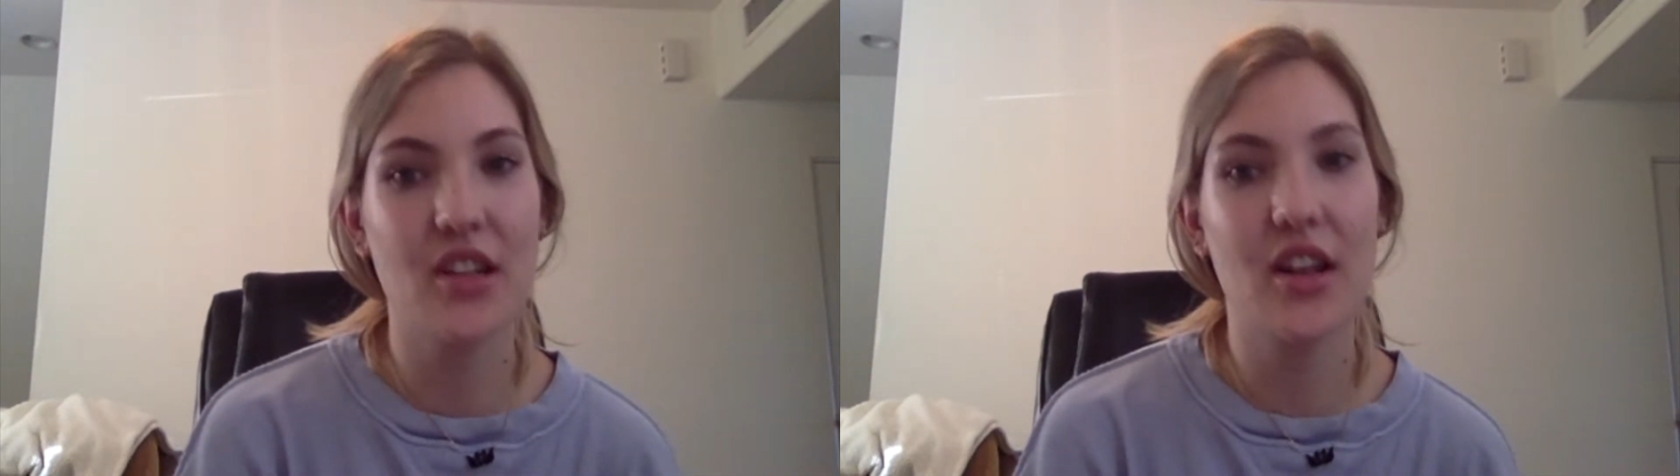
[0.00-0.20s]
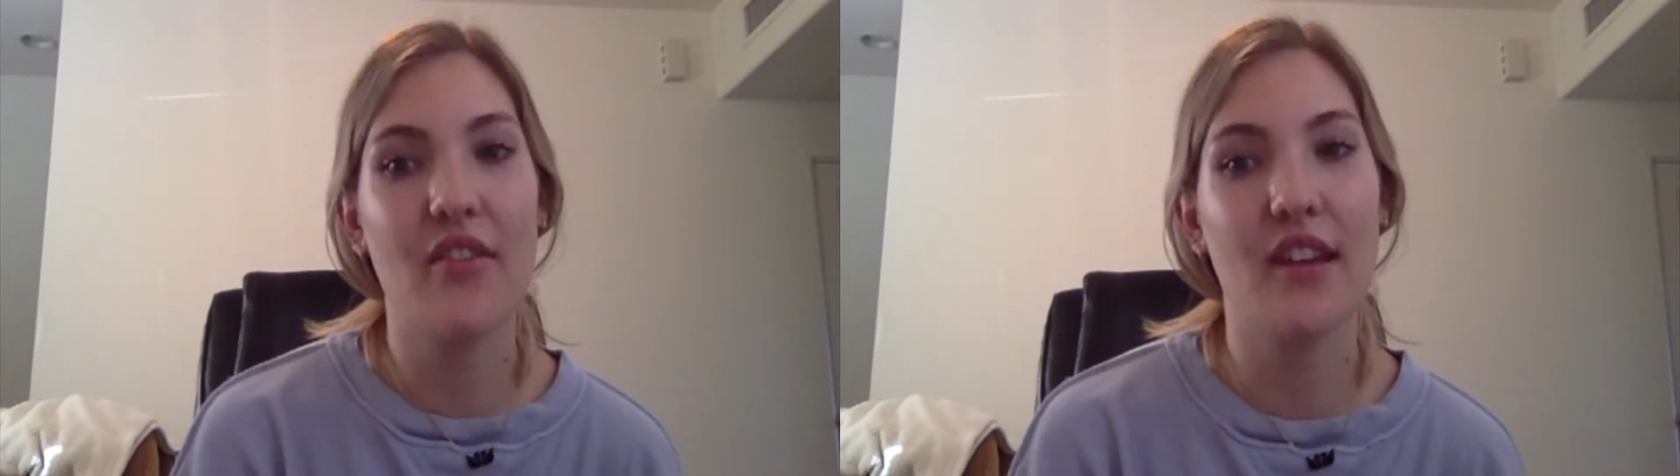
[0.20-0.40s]

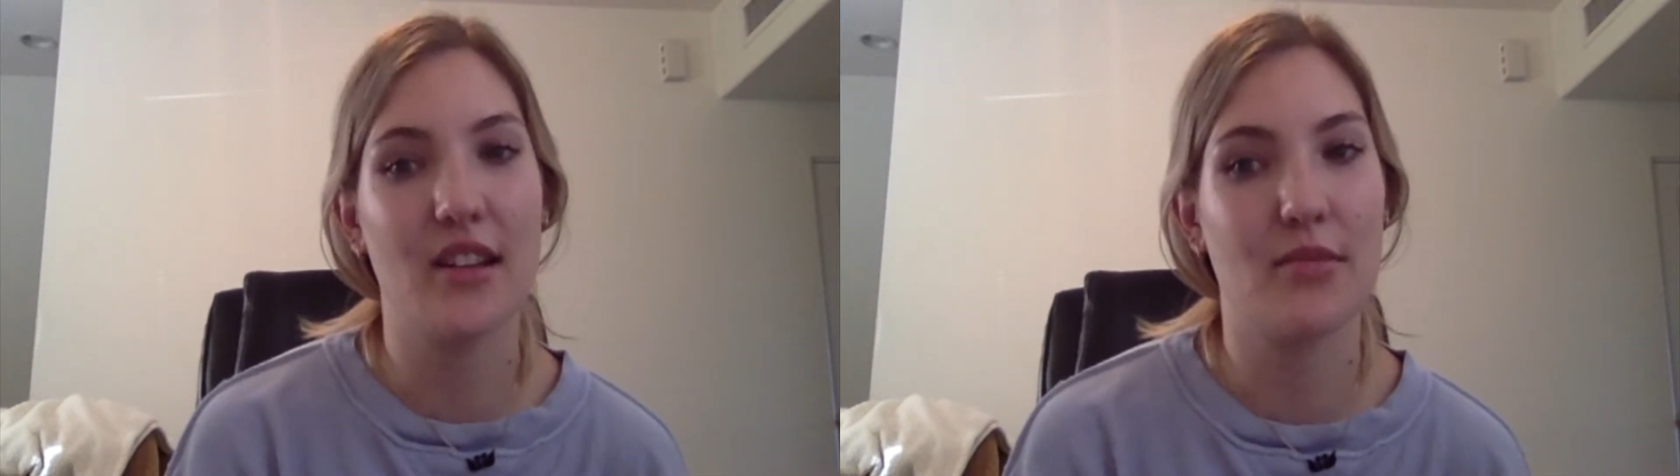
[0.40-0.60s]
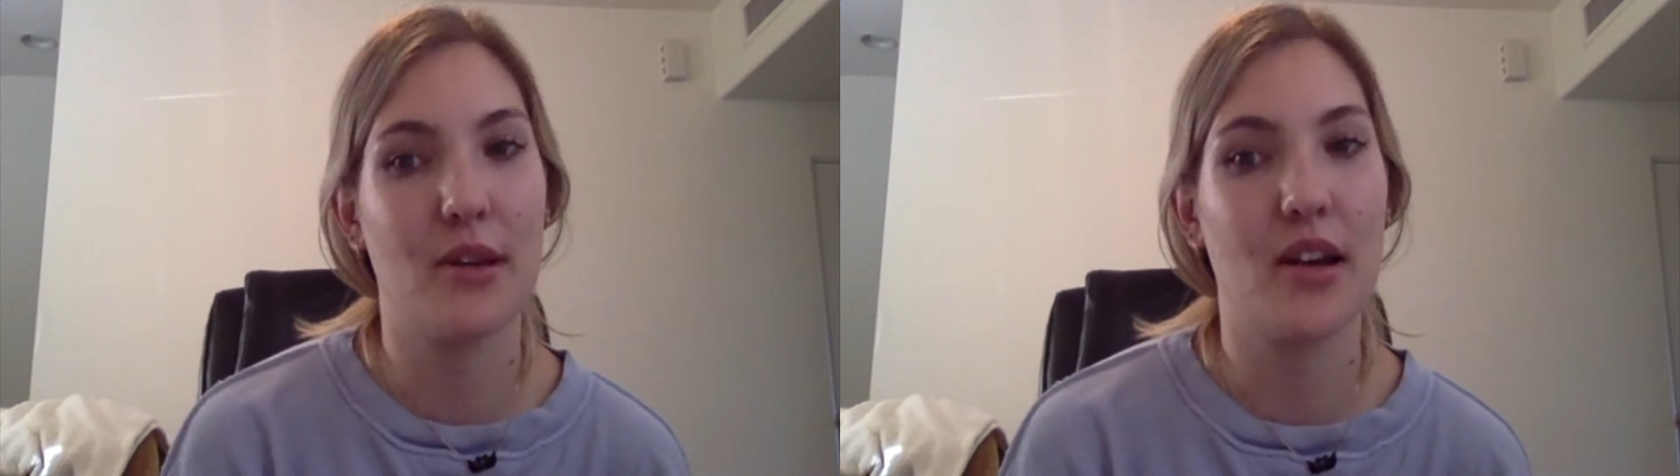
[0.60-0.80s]
of
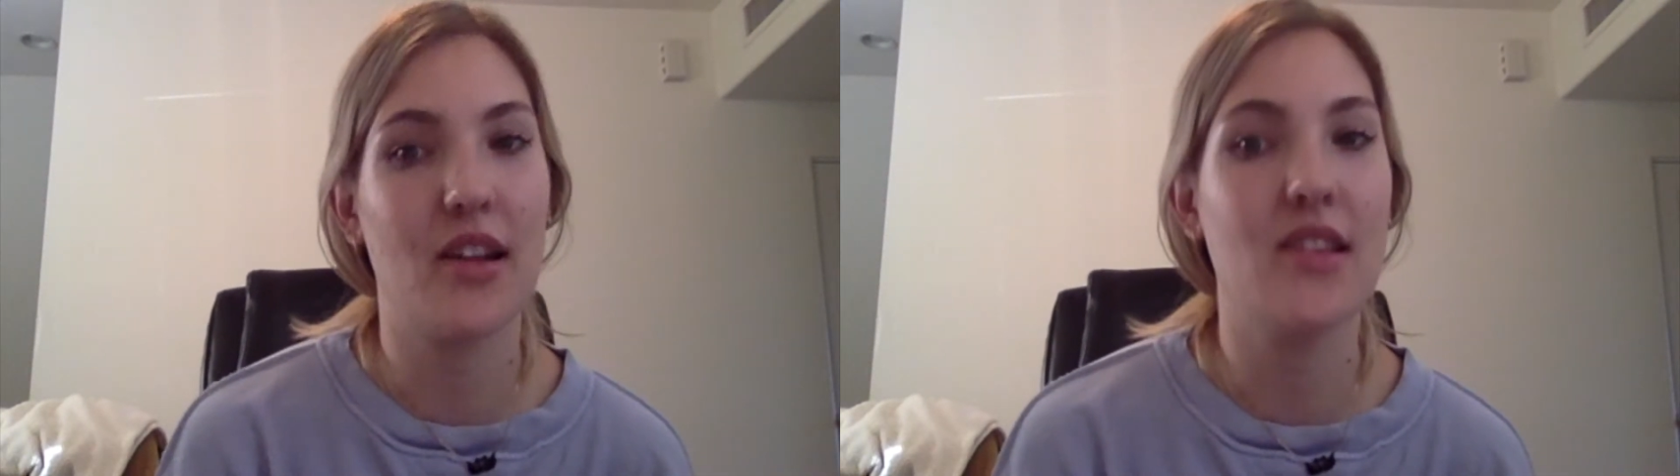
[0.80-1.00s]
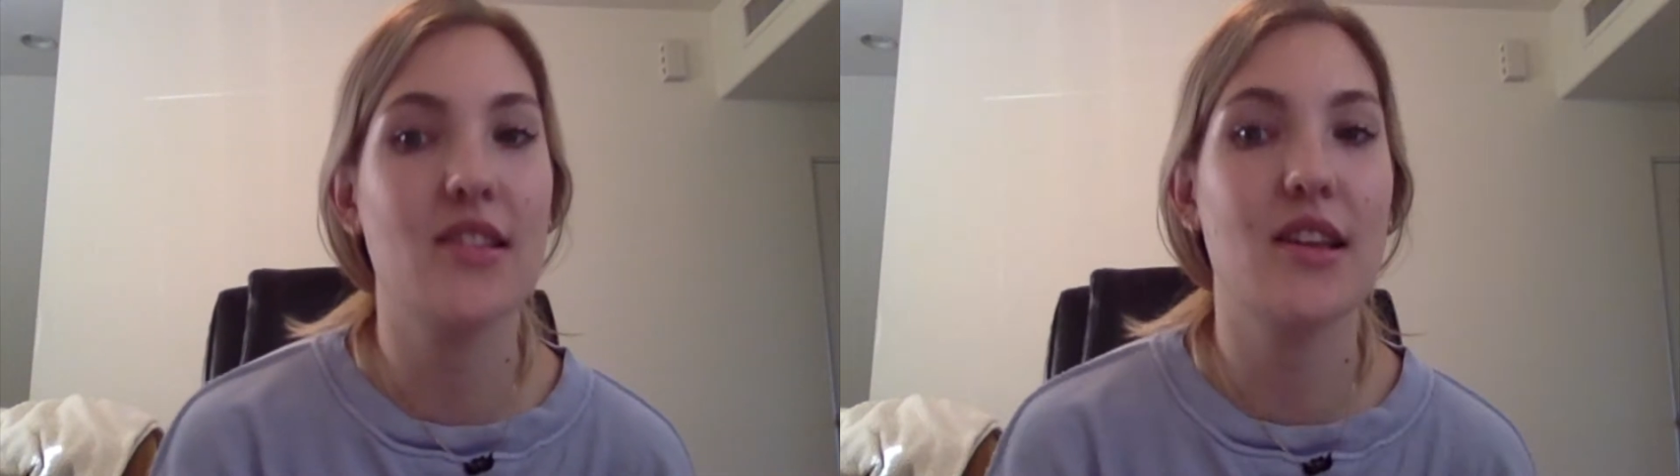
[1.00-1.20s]

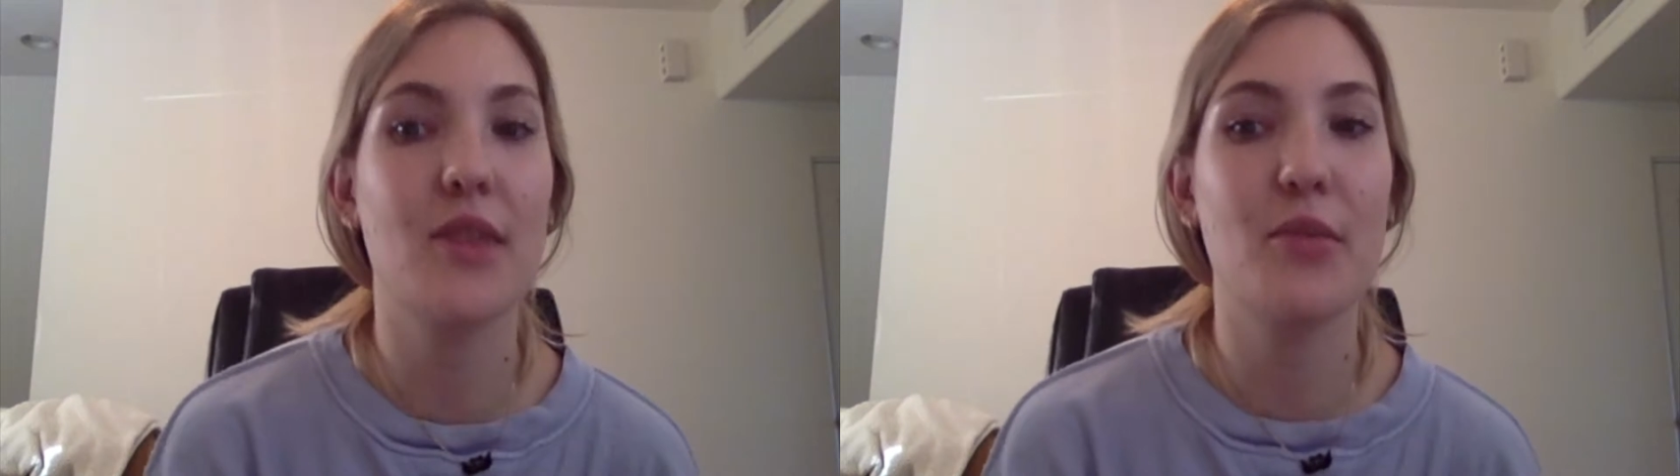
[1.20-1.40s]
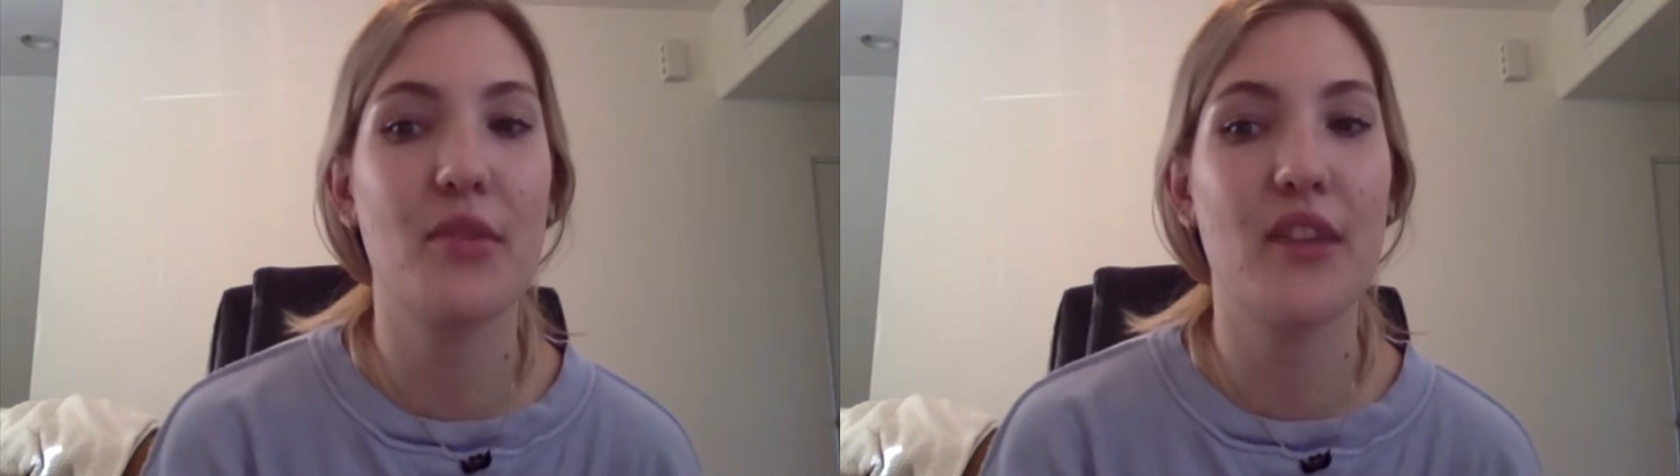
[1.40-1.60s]
antibodies
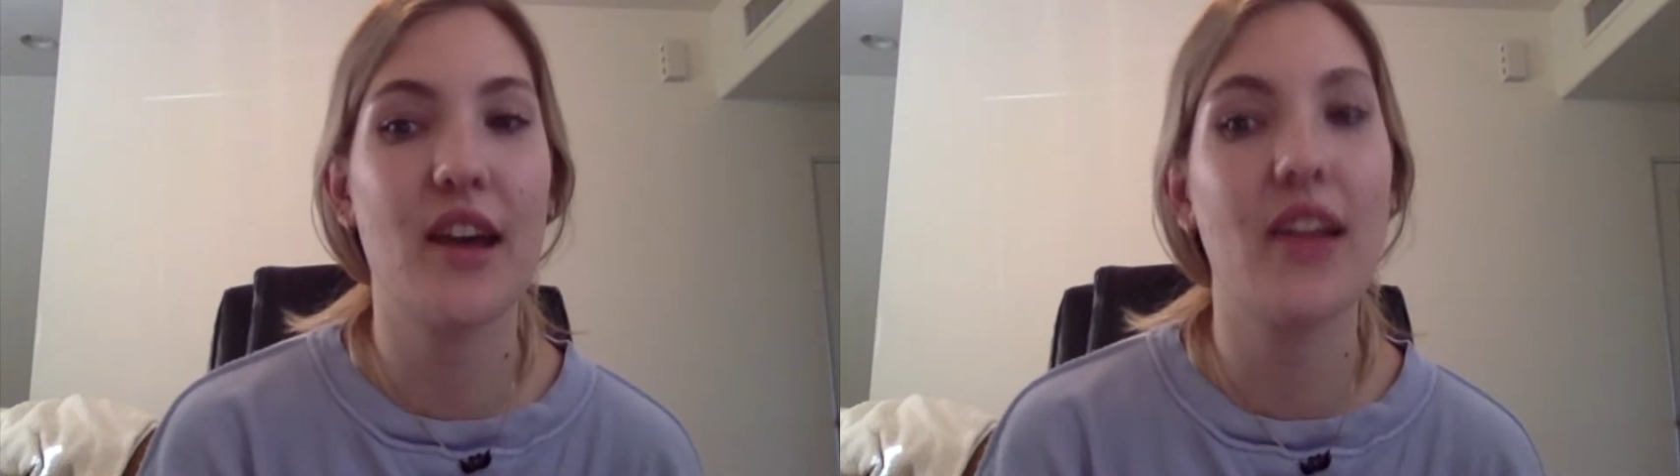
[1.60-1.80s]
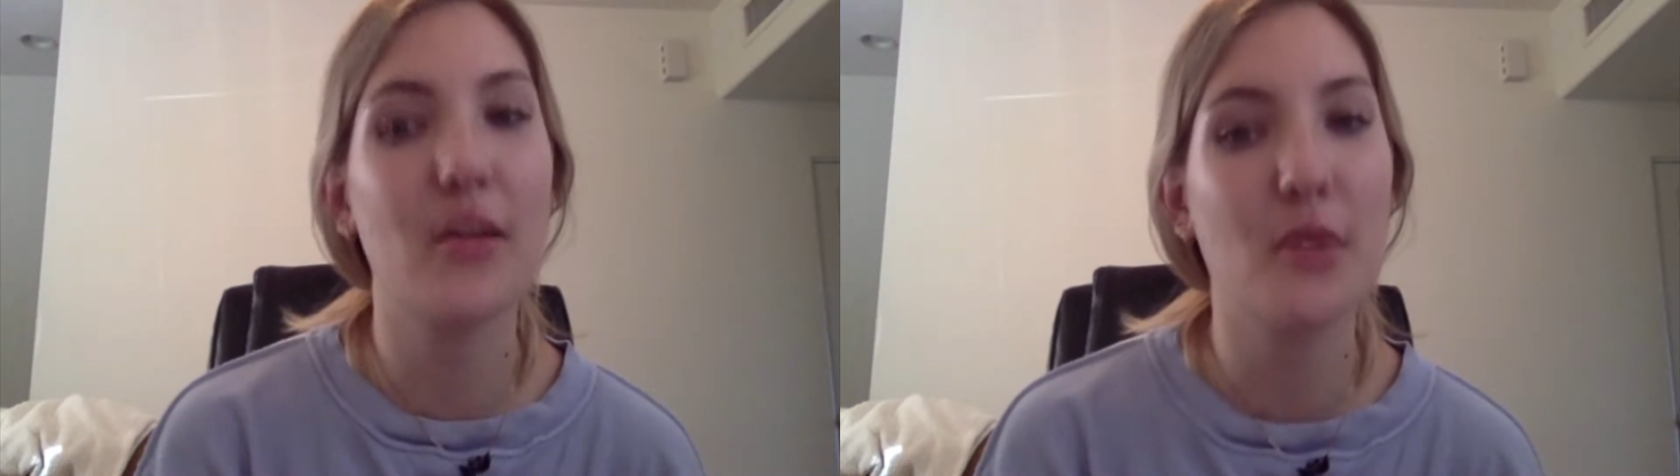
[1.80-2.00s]
and
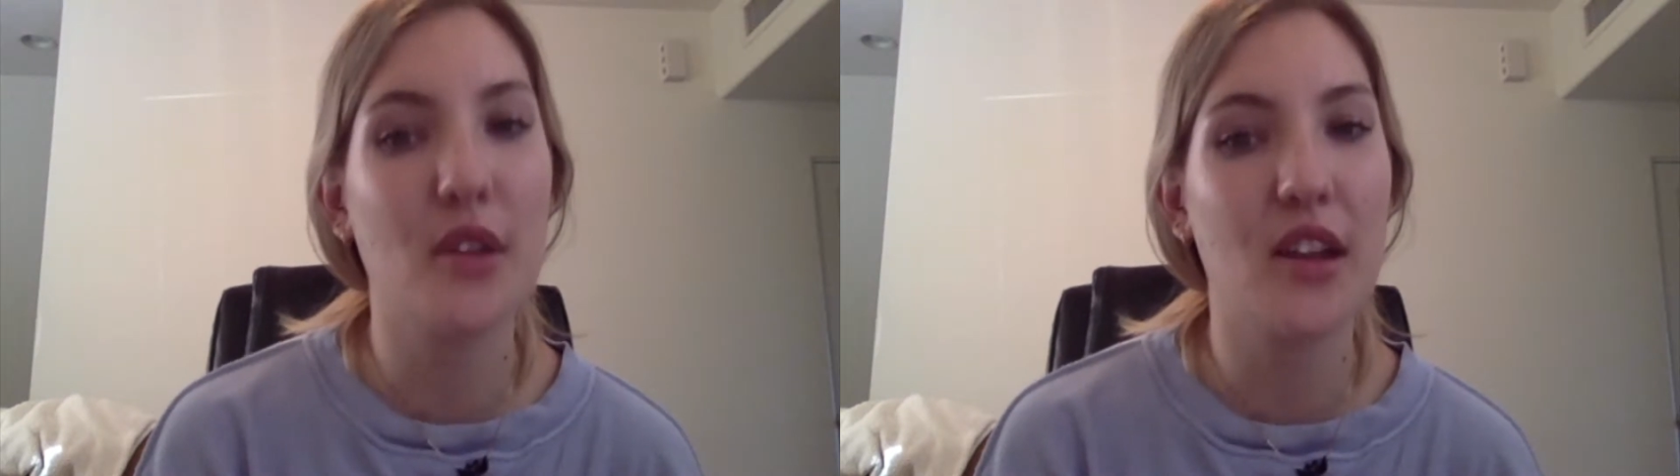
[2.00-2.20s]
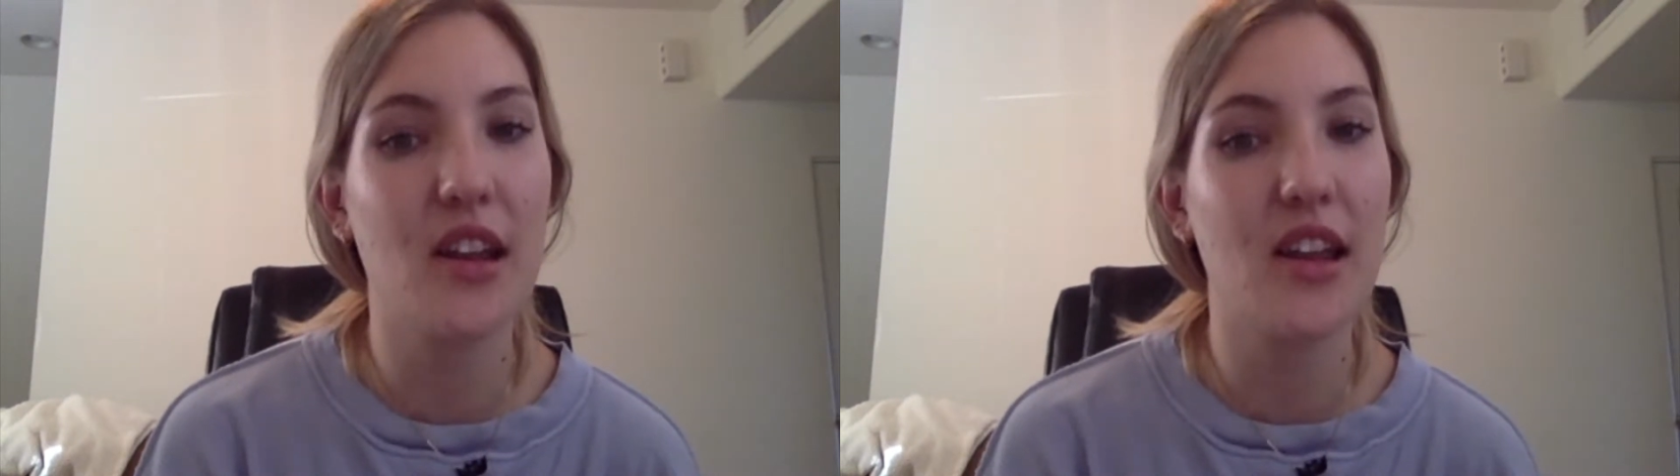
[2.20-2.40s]
provide
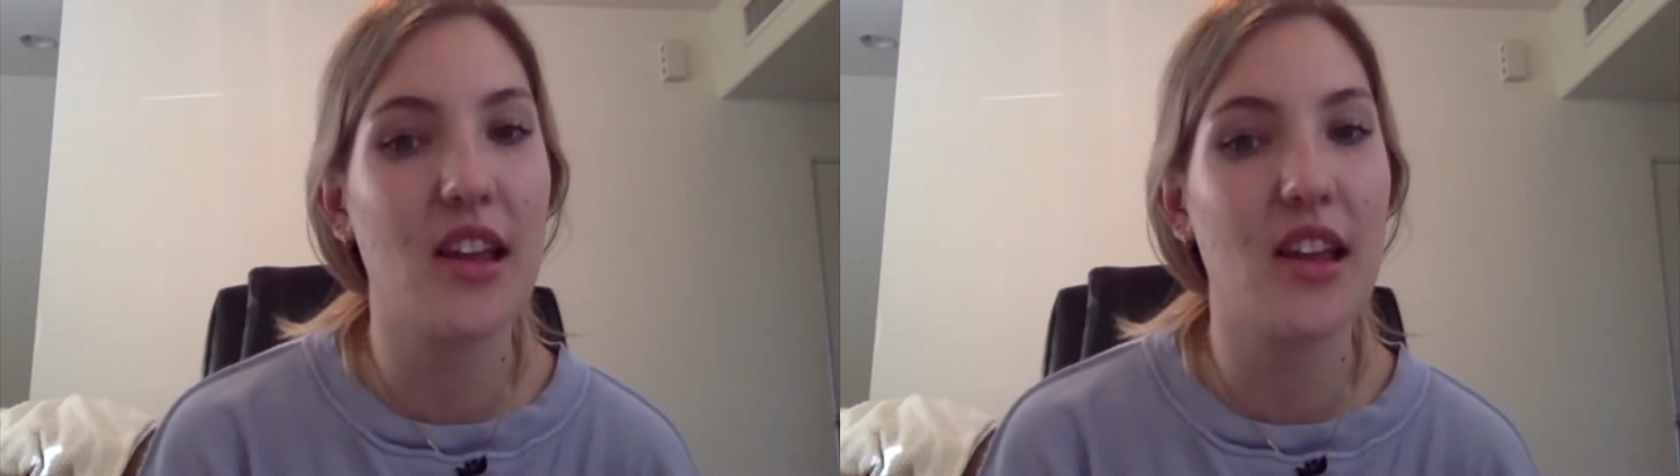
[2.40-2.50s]
immunity